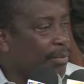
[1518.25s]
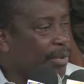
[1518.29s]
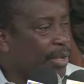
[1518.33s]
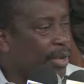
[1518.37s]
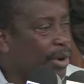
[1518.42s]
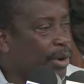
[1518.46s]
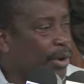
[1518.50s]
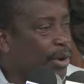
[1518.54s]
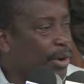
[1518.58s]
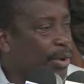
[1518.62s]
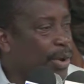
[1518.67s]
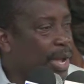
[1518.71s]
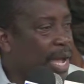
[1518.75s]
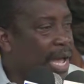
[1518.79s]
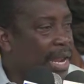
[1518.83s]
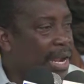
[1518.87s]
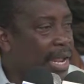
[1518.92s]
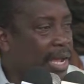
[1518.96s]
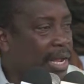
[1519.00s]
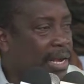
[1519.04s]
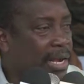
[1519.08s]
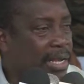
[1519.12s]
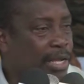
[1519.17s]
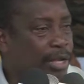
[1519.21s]
Mary, we had
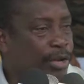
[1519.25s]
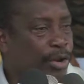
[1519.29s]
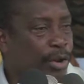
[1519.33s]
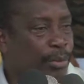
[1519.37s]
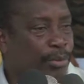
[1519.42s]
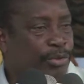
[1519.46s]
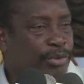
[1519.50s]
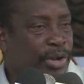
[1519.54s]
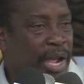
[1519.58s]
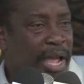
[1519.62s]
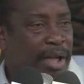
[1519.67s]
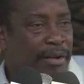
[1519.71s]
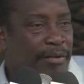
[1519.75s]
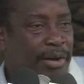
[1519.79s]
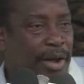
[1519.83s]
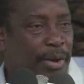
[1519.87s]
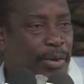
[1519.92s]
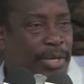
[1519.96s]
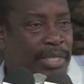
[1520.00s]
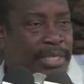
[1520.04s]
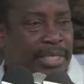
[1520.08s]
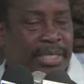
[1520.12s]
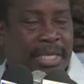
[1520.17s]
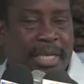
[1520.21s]
a clean-up drive and
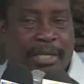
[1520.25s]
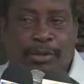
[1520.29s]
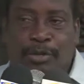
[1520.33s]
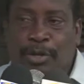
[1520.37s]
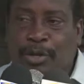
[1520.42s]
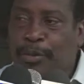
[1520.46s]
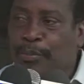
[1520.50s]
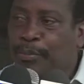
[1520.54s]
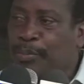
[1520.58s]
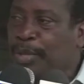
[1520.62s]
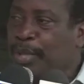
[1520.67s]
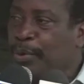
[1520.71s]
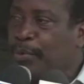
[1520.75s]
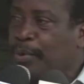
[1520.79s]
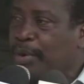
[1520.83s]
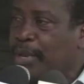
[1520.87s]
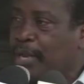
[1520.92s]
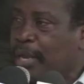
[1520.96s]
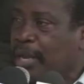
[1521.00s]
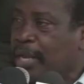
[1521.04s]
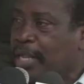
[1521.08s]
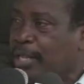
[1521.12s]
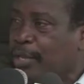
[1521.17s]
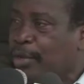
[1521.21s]
we said to the people,
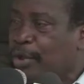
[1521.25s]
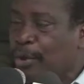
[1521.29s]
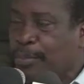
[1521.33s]
clean